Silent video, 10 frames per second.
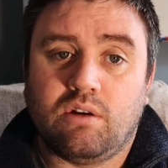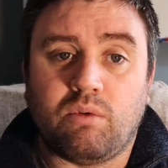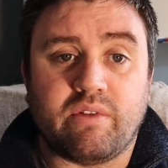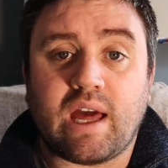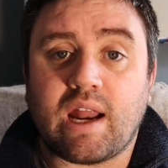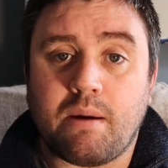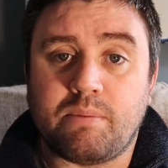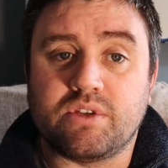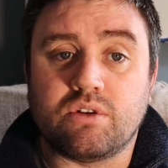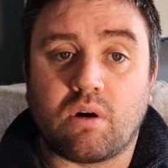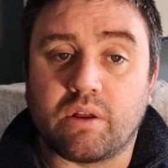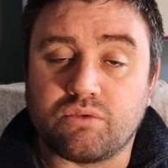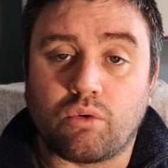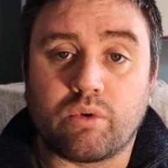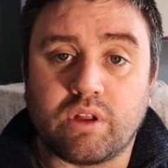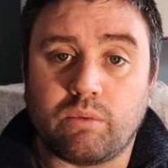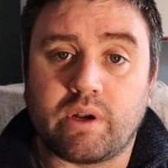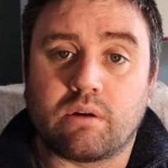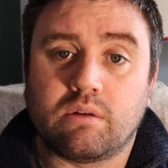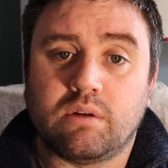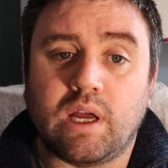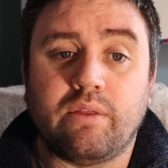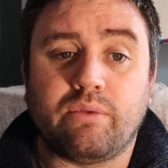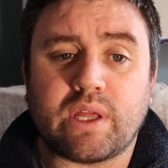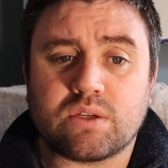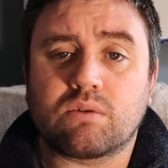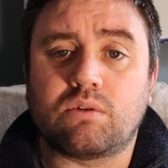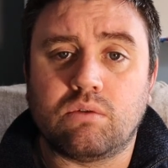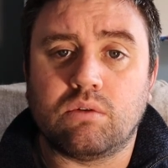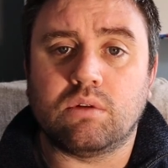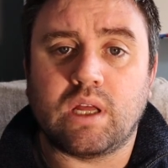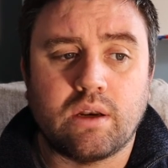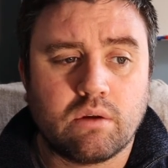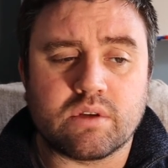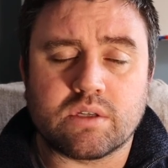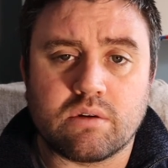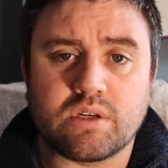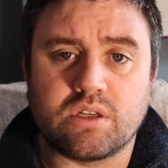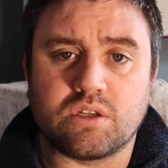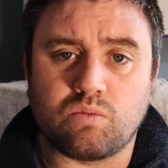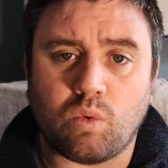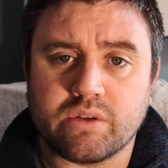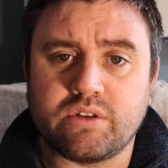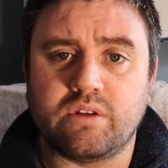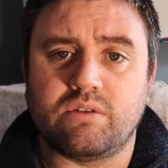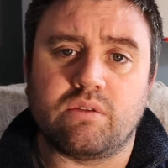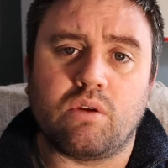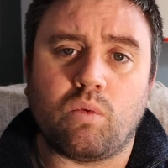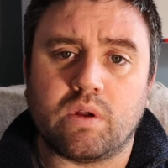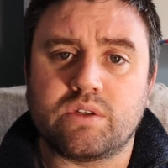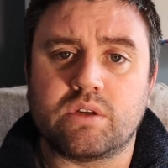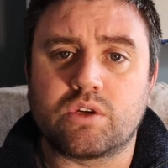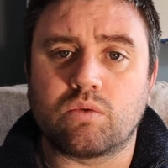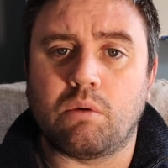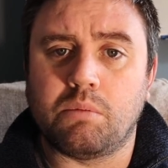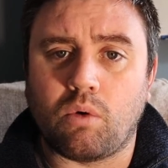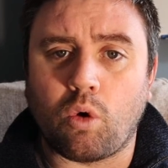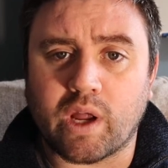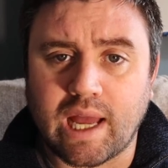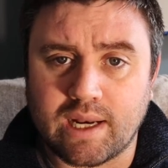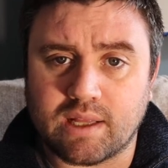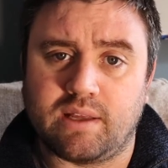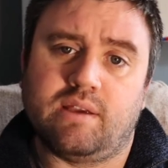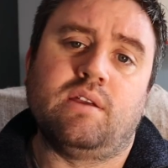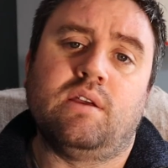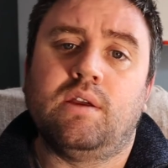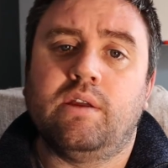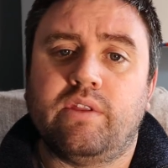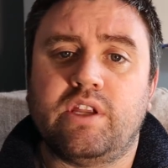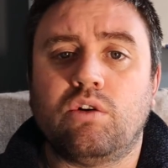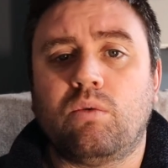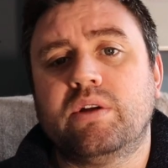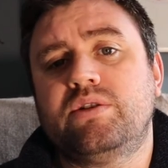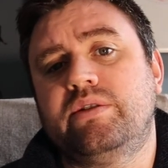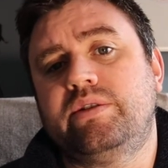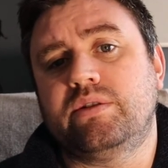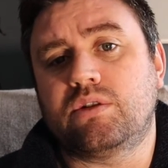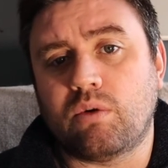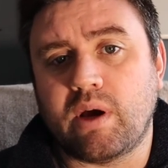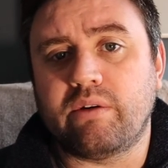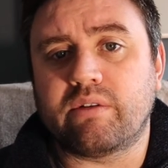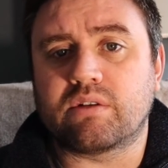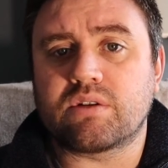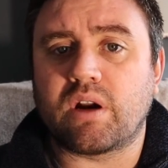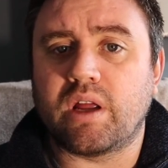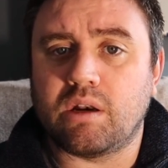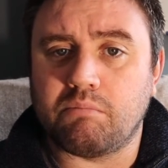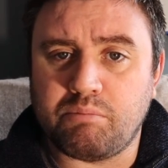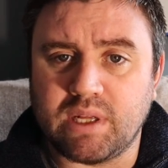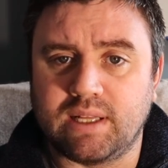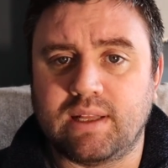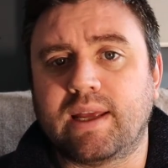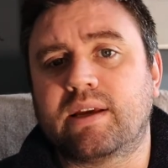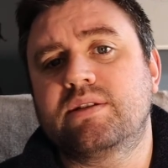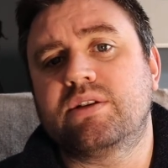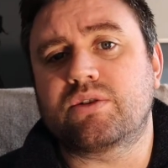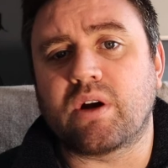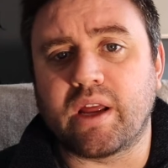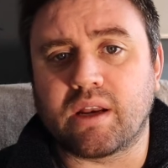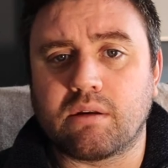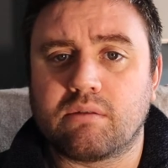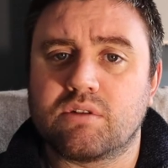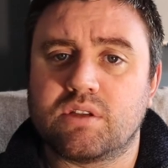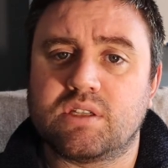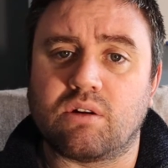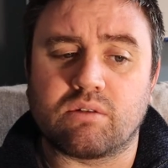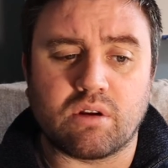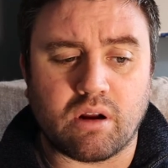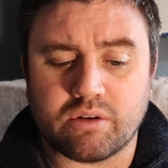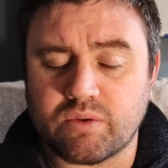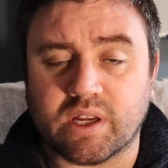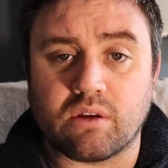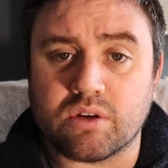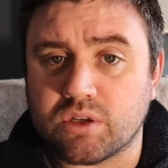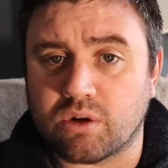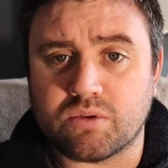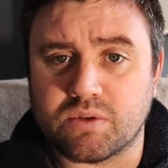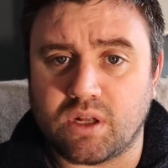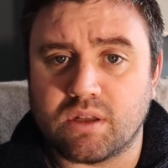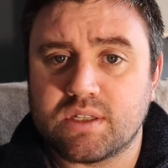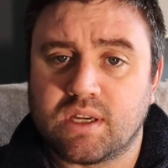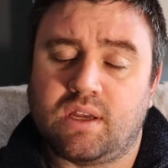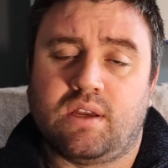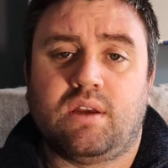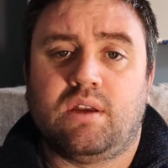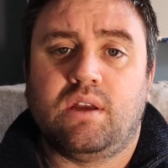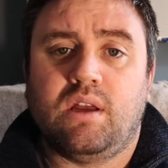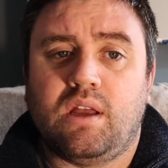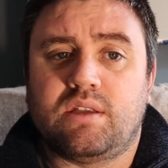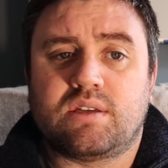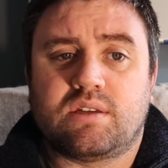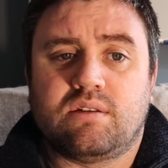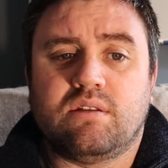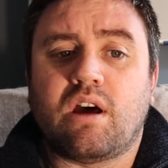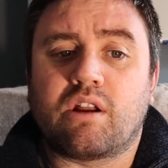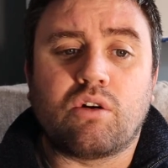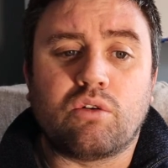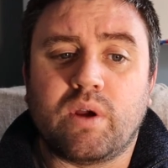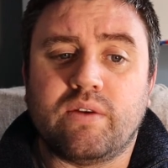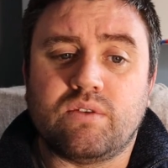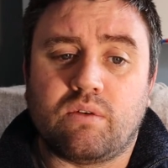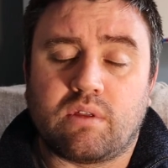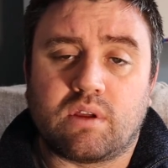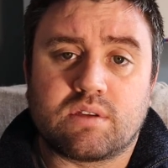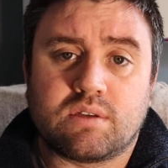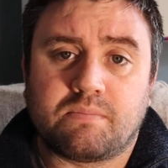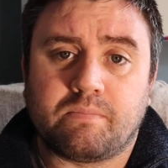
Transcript: When that happens, you're onto a real winner. And that's what Google and other search engines want you to do. They want you to show up organically. They don't want you to go out and try and build links to try and search or trick their search results. It's not a good way of doing things.